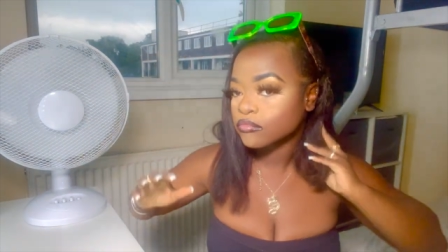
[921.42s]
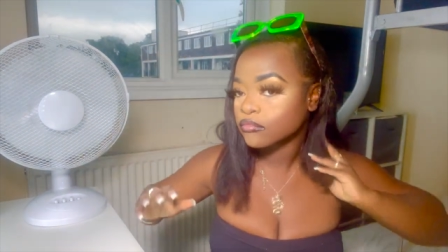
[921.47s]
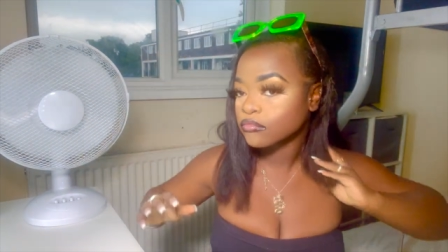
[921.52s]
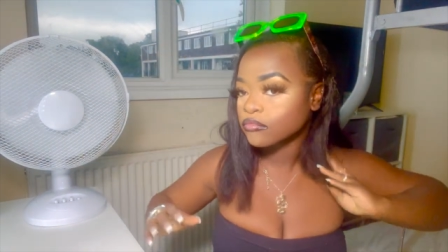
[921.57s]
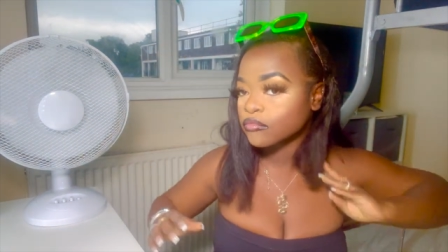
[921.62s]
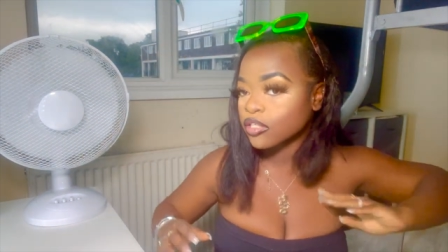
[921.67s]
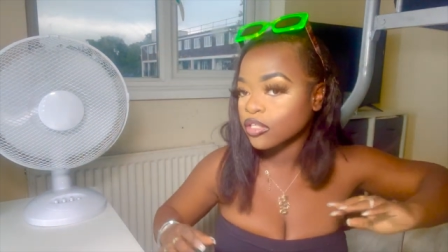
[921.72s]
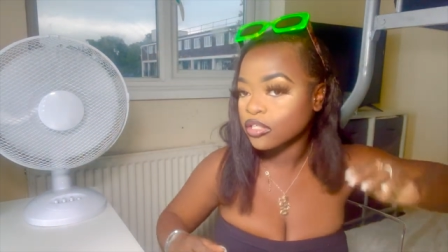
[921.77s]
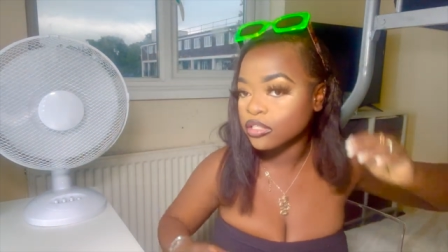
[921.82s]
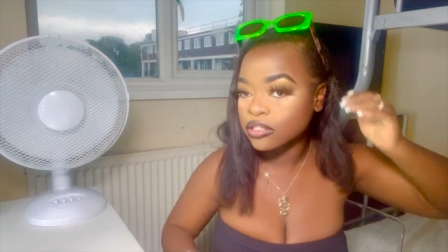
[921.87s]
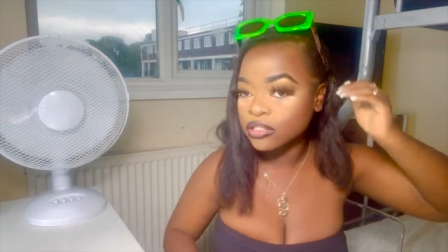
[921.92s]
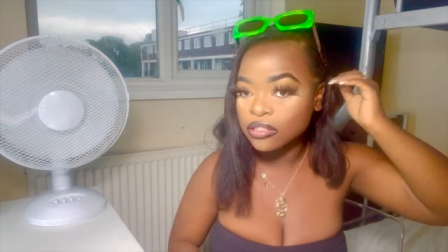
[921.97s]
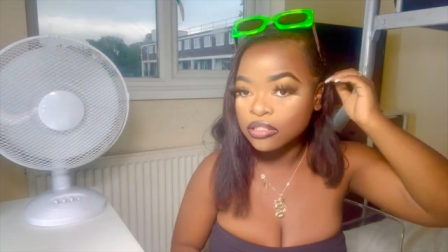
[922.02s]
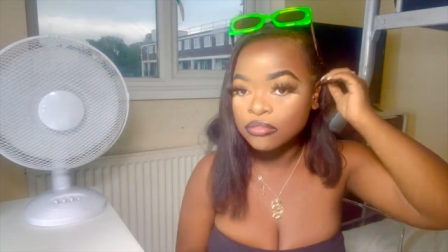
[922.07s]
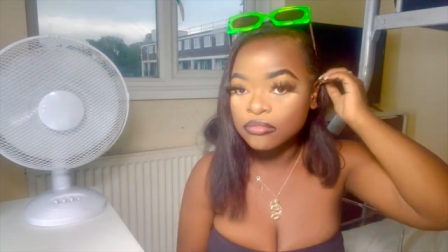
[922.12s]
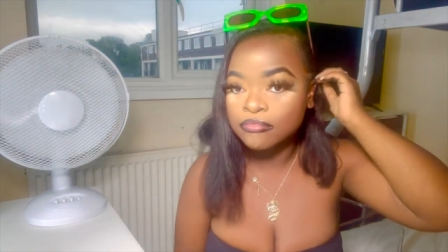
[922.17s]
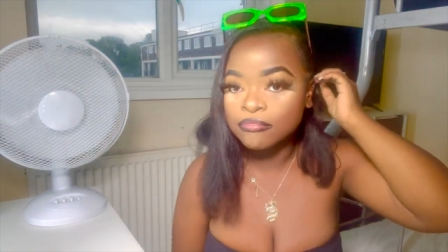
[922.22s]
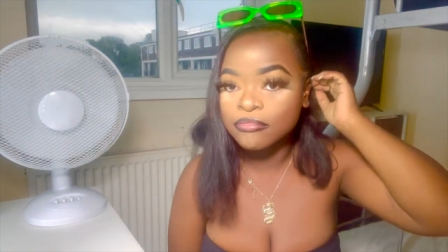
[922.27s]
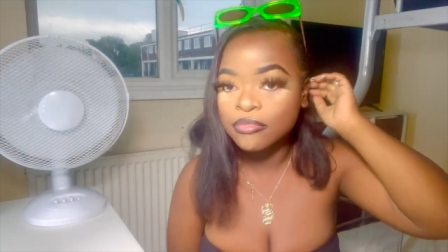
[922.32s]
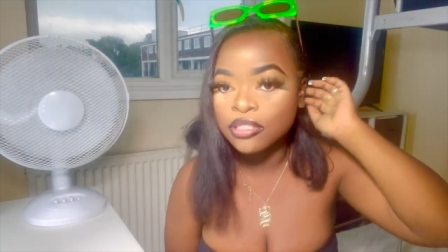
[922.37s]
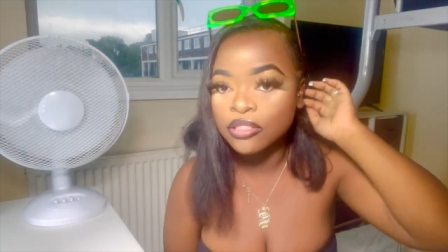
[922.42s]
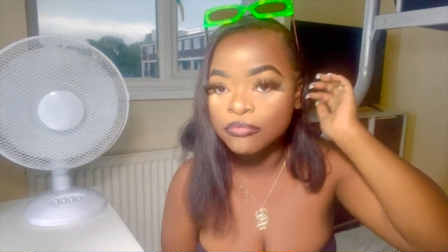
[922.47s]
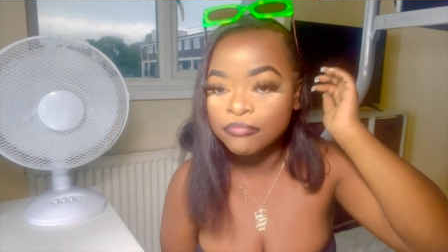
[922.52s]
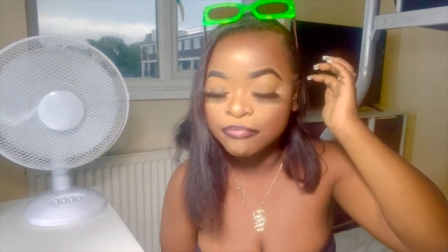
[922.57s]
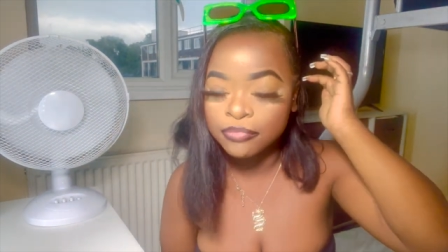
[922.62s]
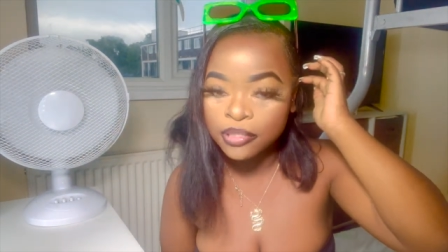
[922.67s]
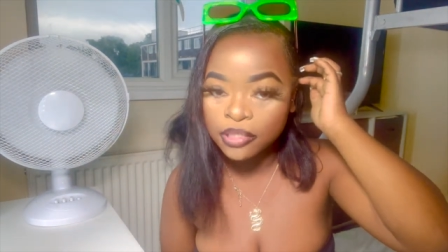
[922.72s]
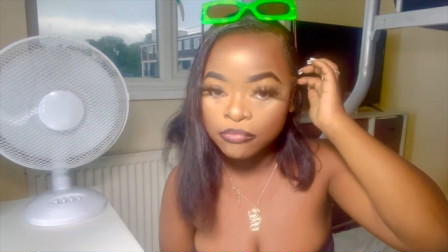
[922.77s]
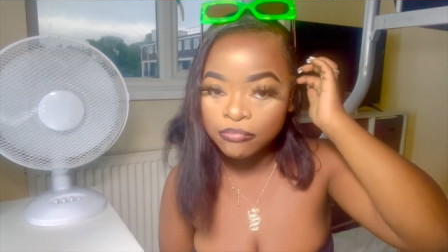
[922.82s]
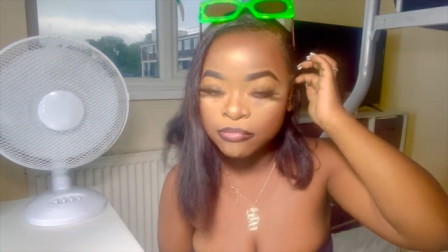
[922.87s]
Because me
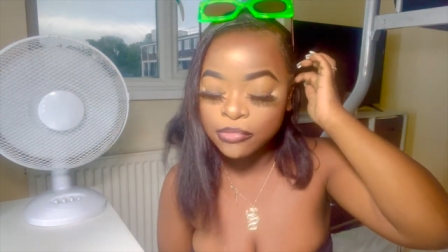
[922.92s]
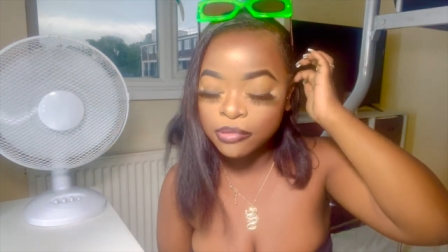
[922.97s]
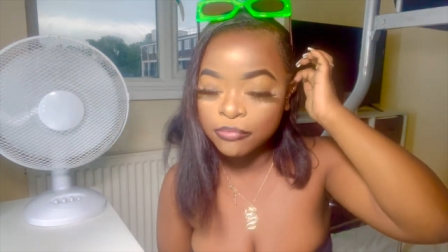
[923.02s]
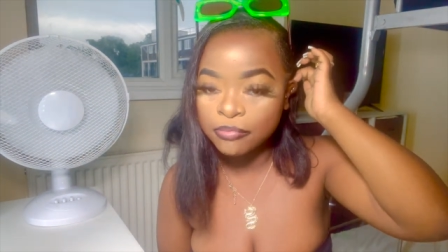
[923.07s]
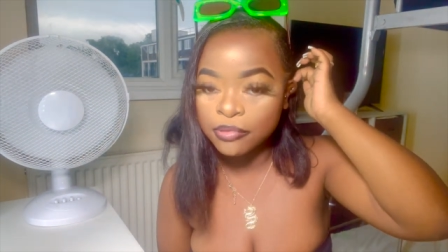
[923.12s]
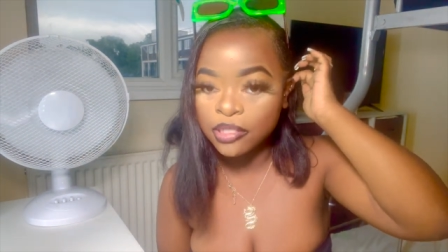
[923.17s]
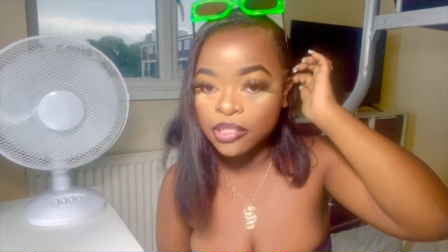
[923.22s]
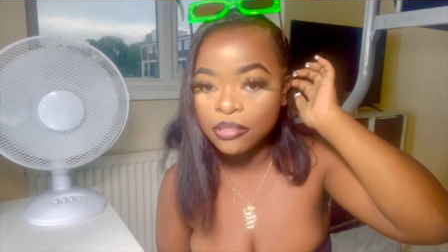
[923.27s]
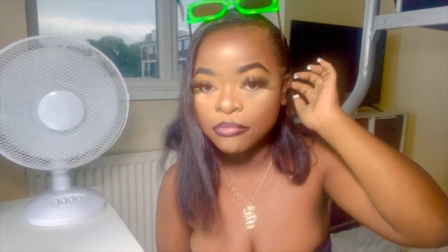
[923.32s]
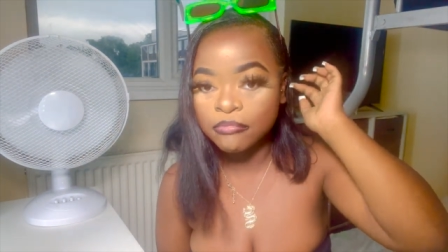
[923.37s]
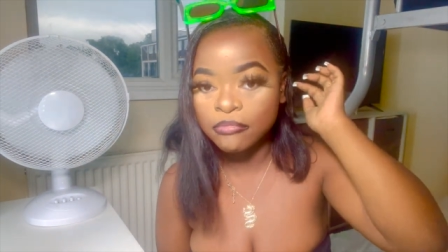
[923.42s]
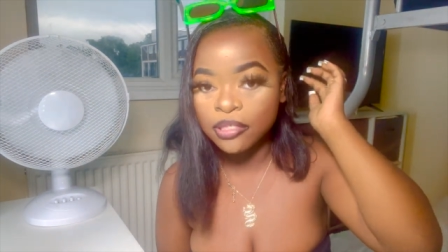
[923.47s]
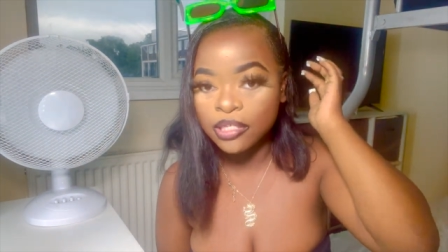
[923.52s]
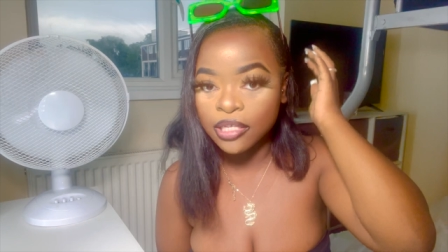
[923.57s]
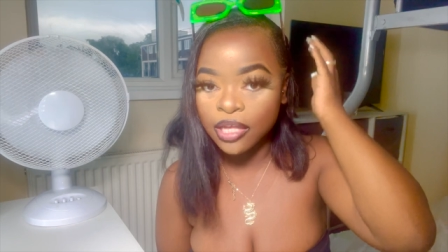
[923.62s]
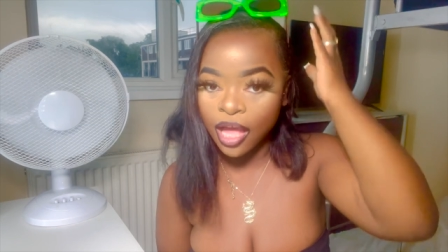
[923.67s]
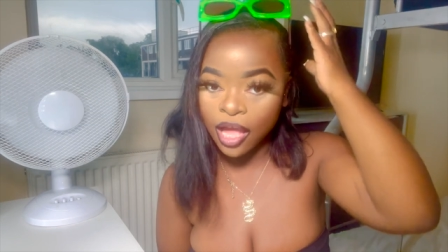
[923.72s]
being me being me,